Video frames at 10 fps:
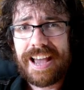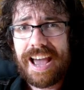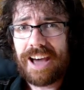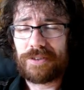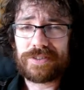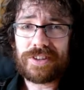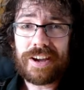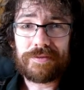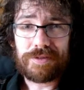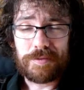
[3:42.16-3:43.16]
Out of
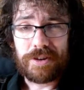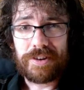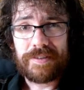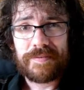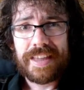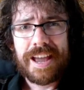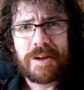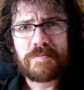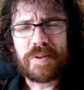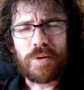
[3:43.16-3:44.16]
sight from you.
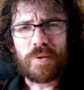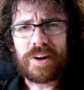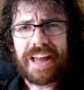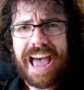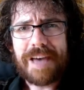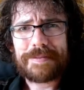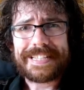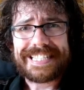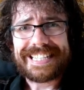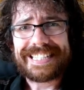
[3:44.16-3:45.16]
But what
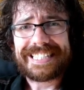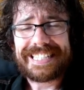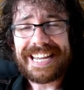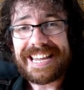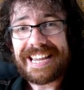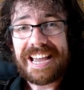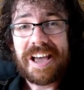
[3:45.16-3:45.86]
happens is she